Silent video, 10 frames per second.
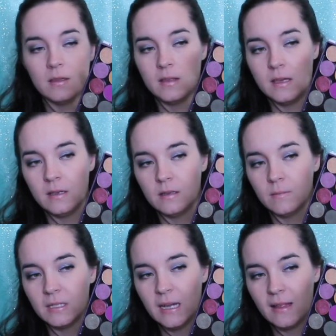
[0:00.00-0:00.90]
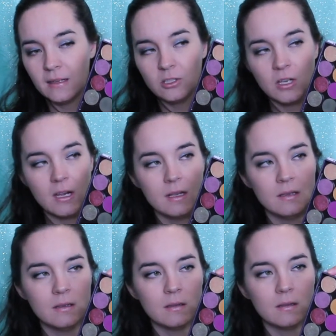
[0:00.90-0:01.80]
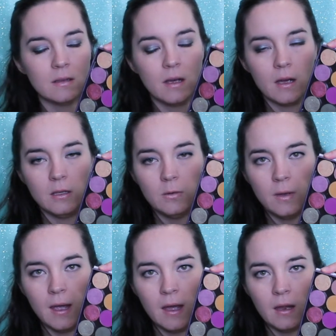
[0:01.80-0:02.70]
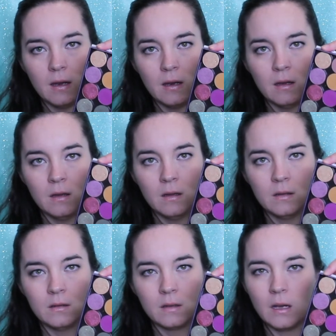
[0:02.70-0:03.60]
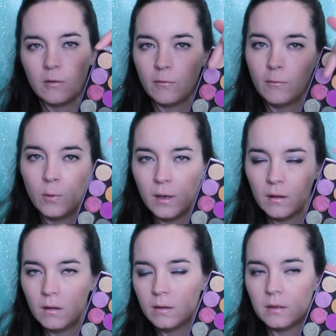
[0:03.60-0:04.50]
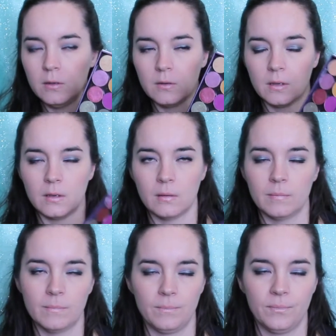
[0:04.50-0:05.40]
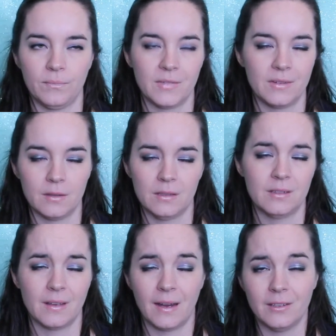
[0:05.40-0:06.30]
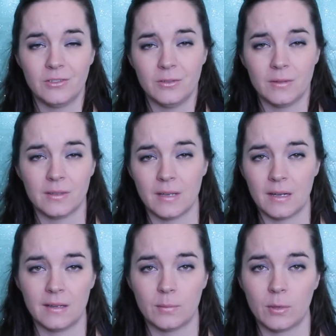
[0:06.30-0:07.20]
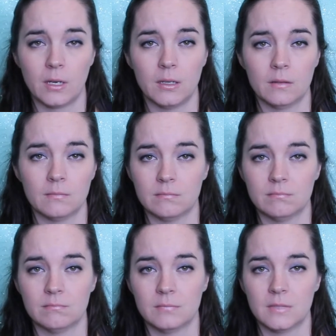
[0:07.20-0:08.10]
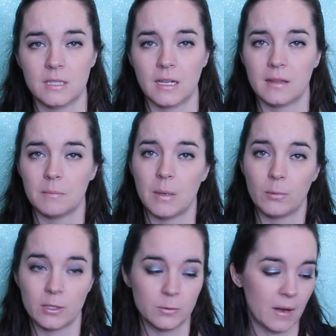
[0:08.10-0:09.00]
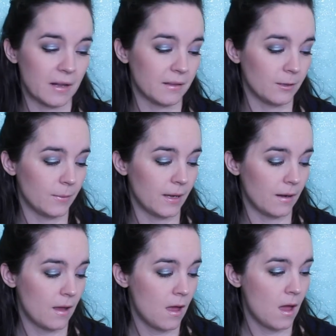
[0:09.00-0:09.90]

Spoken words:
The metallic shades, you can kind of foil and use I just use a setting spray to get my brush wet a little bit.